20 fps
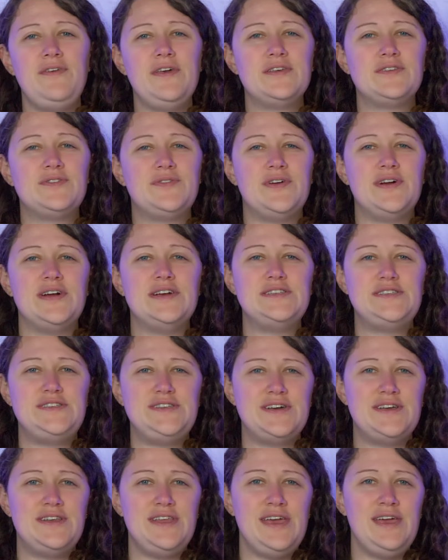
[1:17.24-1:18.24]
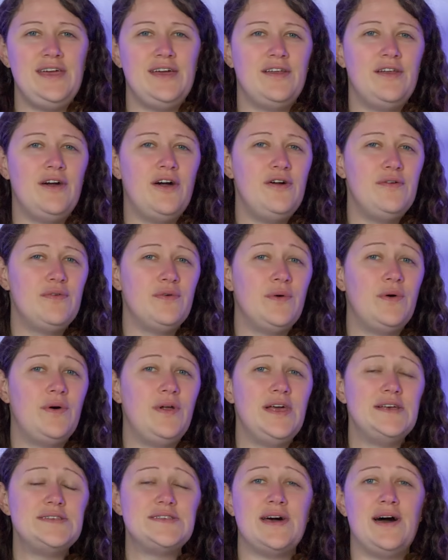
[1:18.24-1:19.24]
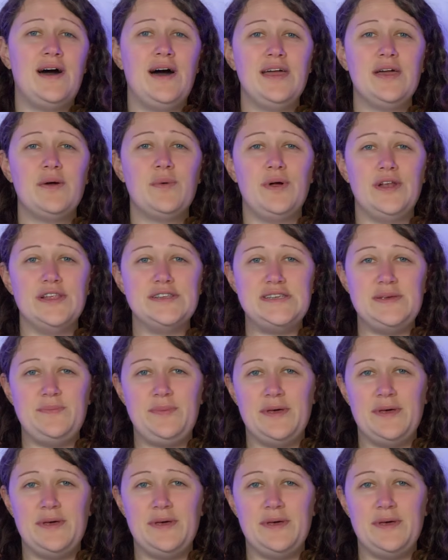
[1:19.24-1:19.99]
feels very sturdy, and overall is a high quality